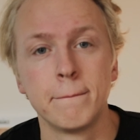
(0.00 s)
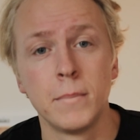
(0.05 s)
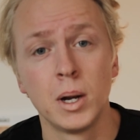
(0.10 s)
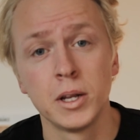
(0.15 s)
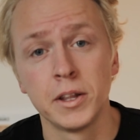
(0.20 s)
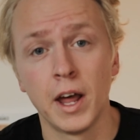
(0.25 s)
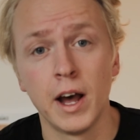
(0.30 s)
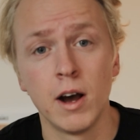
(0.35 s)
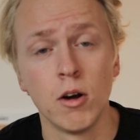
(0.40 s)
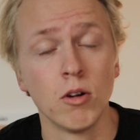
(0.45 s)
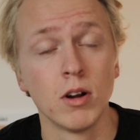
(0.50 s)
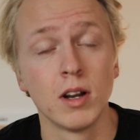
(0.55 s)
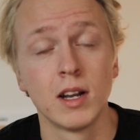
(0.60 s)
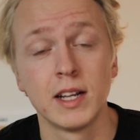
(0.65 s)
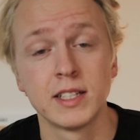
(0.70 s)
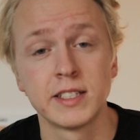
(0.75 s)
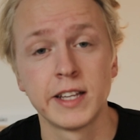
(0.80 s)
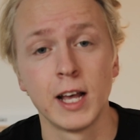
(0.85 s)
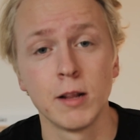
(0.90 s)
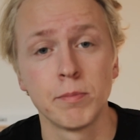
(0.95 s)
But now
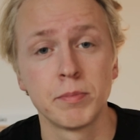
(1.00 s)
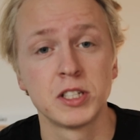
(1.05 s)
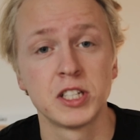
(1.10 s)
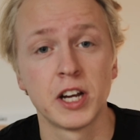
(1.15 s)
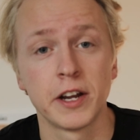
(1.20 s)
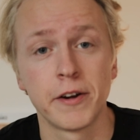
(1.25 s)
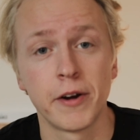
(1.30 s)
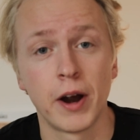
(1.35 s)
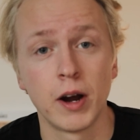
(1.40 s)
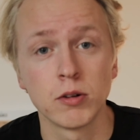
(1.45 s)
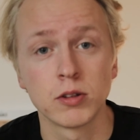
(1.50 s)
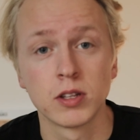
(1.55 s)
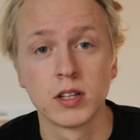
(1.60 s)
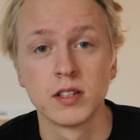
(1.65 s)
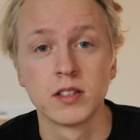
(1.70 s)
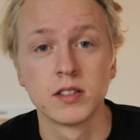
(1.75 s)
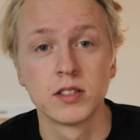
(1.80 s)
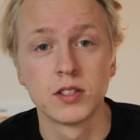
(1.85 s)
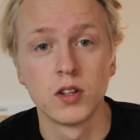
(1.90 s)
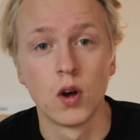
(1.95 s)
let's help each other out.
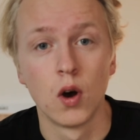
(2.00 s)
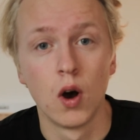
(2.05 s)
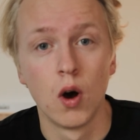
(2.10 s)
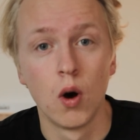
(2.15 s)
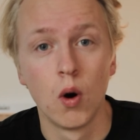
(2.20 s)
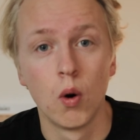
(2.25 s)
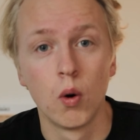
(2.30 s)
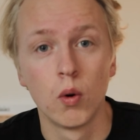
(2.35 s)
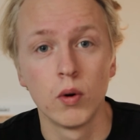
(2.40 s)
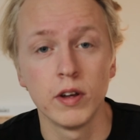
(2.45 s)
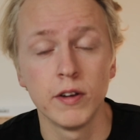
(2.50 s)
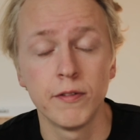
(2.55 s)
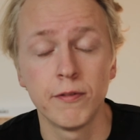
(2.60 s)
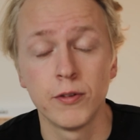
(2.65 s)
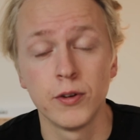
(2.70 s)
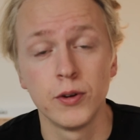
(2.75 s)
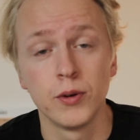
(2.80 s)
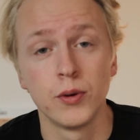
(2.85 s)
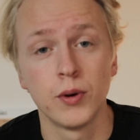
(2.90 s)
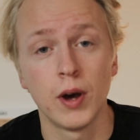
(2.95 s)
So if
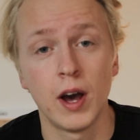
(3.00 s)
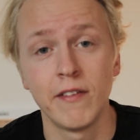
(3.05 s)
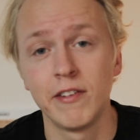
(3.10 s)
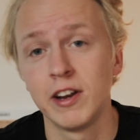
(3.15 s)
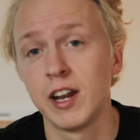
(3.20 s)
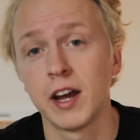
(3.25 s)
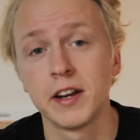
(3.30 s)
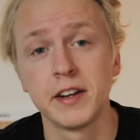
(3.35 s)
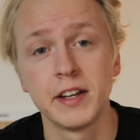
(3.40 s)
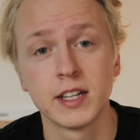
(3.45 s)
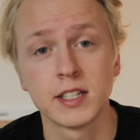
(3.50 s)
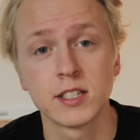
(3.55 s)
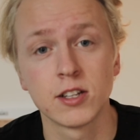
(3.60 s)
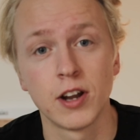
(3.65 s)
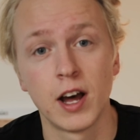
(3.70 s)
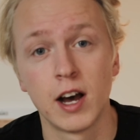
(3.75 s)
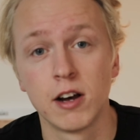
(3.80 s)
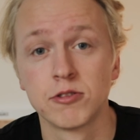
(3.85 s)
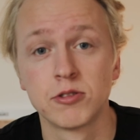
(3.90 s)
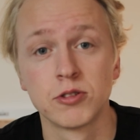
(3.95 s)
you have any ideas on
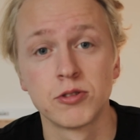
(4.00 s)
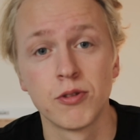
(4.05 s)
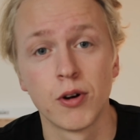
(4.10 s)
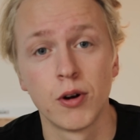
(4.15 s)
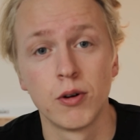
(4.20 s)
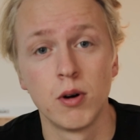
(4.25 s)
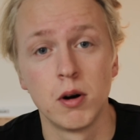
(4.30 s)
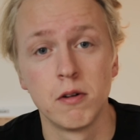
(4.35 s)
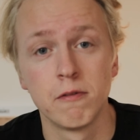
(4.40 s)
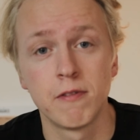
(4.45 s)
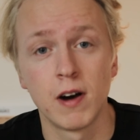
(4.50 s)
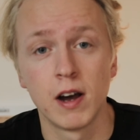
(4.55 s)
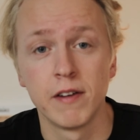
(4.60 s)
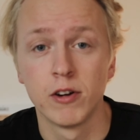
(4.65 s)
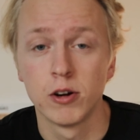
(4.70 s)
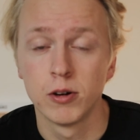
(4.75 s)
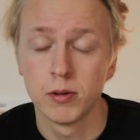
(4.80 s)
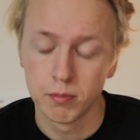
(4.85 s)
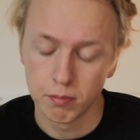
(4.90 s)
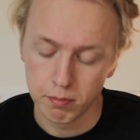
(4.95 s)
how to grow on
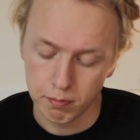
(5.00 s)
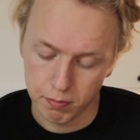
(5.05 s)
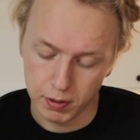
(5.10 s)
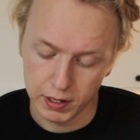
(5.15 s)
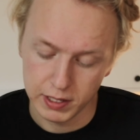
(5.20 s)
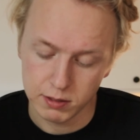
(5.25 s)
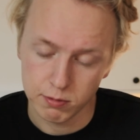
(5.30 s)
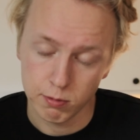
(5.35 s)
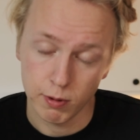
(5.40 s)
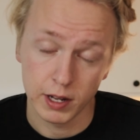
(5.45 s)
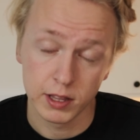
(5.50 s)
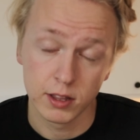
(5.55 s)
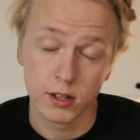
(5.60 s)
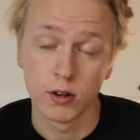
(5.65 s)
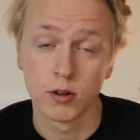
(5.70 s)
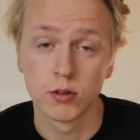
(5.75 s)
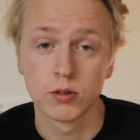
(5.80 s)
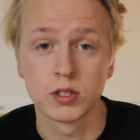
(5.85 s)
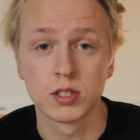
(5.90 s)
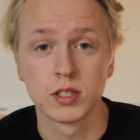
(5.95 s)
Fiverr, please write
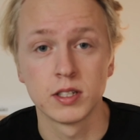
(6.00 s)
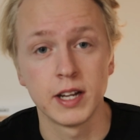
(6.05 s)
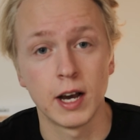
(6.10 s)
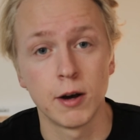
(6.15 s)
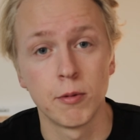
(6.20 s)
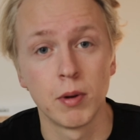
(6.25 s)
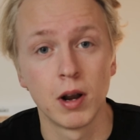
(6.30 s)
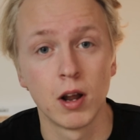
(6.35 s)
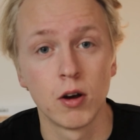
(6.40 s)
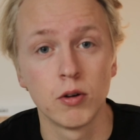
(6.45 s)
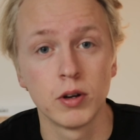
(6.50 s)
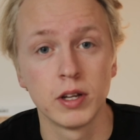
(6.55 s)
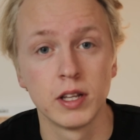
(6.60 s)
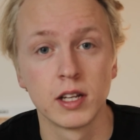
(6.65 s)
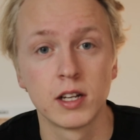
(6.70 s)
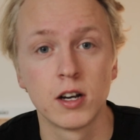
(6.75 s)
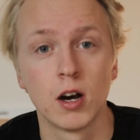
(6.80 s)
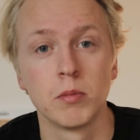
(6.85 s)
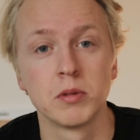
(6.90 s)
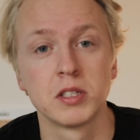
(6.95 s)
those down below in
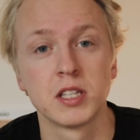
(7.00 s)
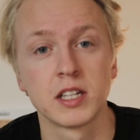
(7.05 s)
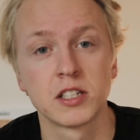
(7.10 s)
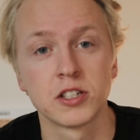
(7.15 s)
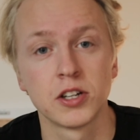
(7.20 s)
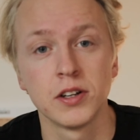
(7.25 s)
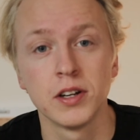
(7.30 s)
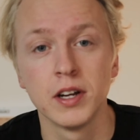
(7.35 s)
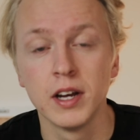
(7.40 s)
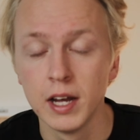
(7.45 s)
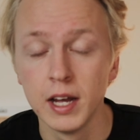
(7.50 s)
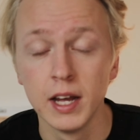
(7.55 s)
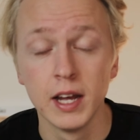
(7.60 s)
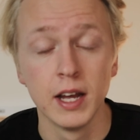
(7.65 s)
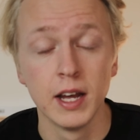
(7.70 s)
the comment section.